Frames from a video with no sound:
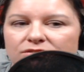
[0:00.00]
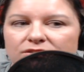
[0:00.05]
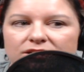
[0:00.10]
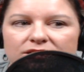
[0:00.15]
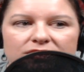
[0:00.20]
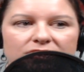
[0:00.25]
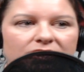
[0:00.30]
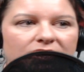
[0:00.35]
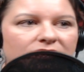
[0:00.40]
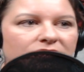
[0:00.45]
And
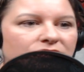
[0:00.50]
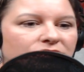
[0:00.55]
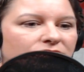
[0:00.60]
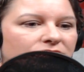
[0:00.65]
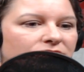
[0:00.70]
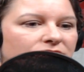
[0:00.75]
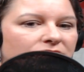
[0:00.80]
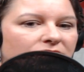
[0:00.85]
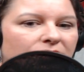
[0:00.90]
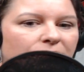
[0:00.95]

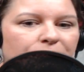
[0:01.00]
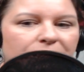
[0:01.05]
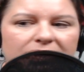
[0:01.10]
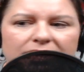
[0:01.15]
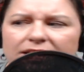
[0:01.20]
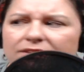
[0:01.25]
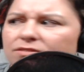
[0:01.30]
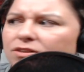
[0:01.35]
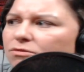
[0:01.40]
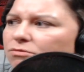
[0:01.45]
doctors, I mean,
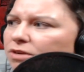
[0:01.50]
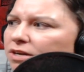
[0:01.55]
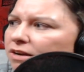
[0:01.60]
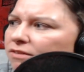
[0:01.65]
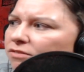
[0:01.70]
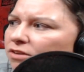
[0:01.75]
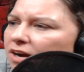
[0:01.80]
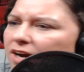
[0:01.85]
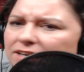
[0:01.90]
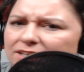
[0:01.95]
even
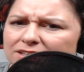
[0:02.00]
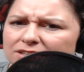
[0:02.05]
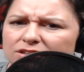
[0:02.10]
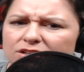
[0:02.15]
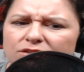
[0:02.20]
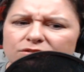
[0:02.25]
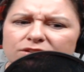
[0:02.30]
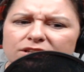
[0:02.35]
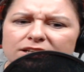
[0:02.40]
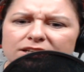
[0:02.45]
whenever I didn't
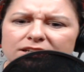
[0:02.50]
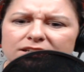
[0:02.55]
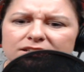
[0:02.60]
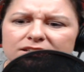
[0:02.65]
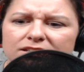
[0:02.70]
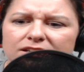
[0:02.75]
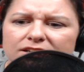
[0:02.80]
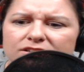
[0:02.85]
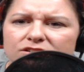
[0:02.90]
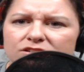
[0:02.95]
know
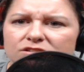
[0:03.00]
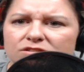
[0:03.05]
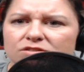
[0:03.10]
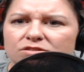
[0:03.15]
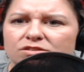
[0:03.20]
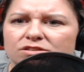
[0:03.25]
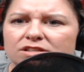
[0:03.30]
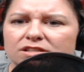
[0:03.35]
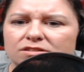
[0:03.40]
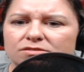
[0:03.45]
this, I just
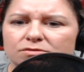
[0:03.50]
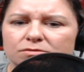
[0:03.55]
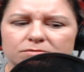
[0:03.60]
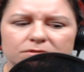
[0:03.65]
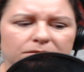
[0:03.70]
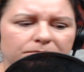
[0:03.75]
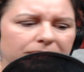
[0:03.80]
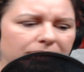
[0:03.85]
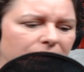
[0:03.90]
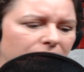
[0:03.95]
learned this from
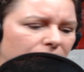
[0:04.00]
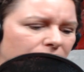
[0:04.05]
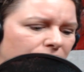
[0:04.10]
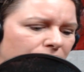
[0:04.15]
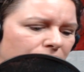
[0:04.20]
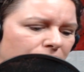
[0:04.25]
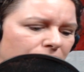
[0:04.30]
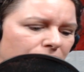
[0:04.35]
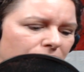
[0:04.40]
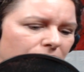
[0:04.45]
somebody
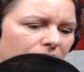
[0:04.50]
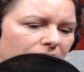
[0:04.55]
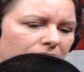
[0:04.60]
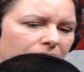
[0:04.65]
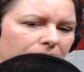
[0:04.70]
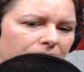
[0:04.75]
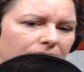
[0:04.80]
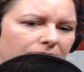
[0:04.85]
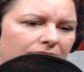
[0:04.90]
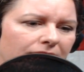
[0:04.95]
who
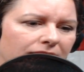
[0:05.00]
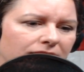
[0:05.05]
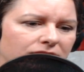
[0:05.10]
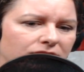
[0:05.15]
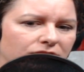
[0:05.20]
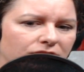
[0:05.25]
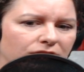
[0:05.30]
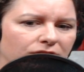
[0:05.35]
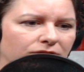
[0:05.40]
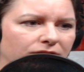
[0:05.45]
has
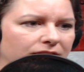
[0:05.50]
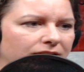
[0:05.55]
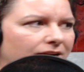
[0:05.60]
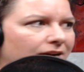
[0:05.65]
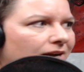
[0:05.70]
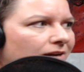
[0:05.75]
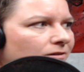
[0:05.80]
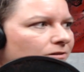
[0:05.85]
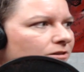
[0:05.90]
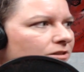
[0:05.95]
to go get
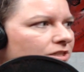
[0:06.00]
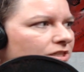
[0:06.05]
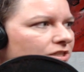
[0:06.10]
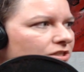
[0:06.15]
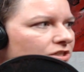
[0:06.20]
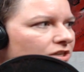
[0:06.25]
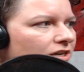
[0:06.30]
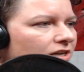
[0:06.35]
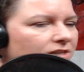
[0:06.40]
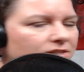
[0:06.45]
allergy
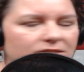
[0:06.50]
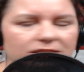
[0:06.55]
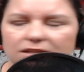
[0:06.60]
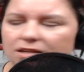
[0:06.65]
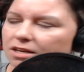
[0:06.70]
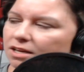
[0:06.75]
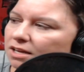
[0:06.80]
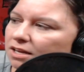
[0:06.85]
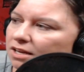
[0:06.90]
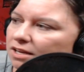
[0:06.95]
shots.
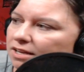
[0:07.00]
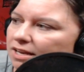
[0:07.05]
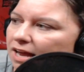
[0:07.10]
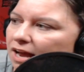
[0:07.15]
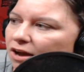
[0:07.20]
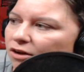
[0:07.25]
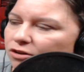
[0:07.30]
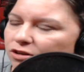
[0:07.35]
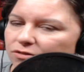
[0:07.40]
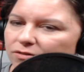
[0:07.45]

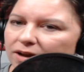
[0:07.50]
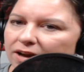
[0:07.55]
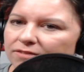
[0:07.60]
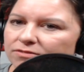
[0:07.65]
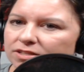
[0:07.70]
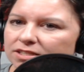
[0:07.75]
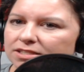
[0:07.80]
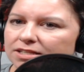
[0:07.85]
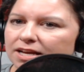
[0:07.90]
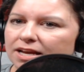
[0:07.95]
Now you have
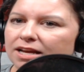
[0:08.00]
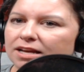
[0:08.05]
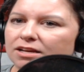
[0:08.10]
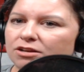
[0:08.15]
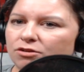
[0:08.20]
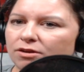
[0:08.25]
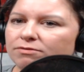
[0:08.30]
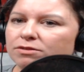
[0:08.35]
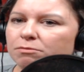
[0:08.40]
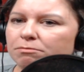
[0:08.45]

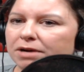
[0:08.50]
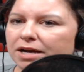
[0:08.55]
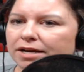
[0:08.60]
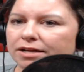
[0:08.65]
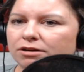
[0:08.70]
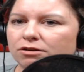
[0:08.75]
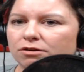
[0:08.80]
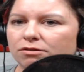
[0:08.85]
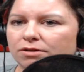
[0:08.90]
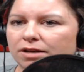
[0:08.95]
to buy
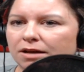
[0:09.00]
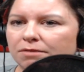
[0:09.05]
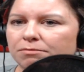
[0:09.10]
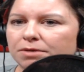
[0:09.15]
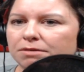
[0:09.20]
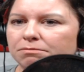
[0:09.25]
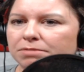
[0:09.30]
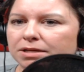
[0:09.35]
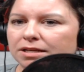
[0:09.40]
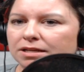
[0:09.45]
your own
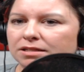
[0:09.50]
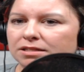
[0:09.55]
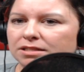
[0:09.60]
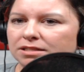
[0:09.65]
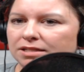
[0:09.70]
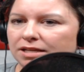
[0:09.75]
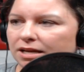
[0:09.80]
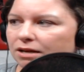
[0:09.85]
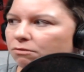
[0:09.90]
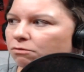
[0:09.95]
EpiPen to
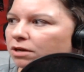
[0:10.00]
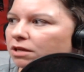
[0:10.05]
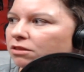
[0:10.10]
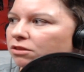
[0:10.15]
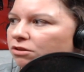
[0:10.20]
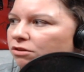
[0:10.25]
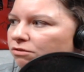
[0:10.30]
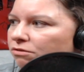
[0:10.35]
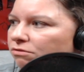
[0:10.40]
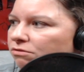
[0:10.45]
take with
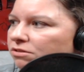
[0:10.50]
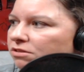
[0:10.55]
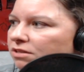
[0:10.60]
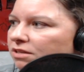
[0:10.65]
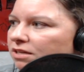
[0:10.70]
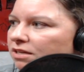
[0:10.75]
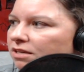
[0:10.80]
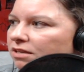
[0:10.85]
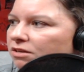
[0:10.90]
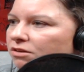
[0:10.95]
you to
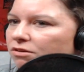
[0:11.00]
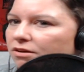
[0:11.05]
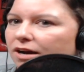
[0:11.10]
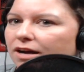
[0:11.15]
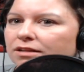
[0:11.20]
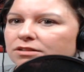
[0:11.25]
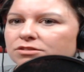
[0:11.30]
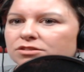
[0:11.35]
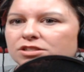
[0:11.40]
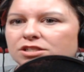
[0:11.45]
get your
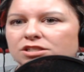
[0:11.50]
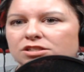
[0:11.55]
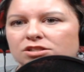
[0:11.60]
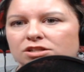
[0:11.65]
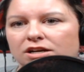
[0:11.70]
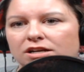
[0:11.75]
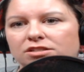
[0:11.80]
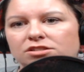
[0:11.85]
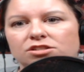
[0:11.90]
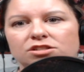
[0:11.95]
allergy
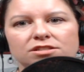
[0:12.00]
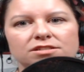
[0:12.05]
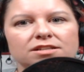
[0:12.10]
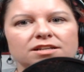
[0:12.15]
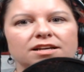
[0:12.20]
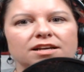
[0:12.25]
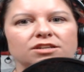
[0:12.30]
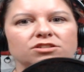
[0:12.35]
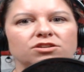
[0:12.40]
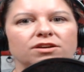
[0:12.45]
shots, just in
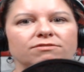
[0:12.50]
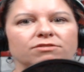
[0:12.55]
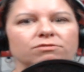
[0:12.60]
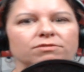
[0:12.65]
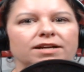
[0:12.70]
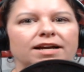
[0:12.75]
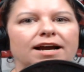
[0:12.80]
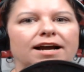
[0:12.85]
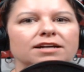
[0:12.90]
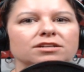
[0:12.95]
case you have a
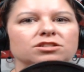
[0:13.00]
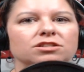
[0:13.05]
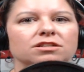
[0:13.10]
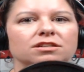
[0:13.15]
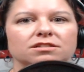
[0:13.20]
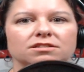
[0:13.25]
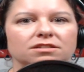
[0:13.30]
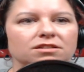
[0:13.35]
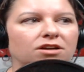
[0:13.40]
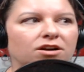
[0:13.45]
reaction,
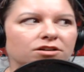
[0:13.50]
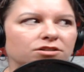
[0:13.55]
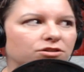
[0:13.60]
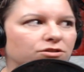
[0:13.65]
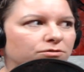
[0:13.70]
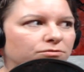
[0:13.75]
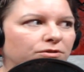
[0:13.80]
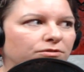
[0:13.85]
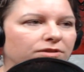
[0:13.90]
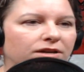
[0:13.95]
because the
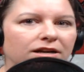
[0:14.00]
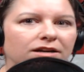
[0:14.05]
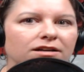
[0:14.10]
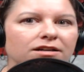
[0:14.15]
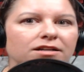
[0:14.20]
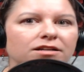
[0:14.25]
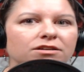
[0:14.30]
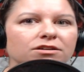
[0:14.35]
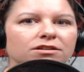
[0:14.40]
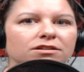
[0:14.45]
doctors won't
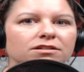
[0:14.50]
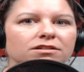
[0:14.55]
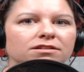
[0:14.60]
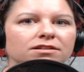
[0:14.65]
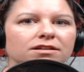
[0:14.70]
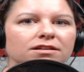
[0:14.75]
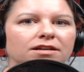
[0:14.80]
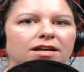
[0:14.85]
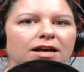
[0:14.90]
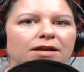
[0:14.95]
carry your
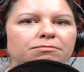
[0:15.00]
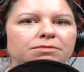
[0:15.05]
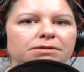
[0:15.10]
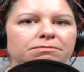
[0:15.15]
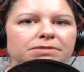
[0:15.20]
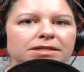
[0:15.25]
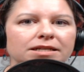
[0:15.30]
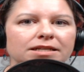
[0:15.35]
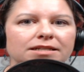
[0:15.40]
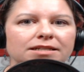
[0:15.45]

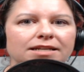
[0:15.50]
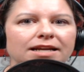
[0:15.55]
EpiPen.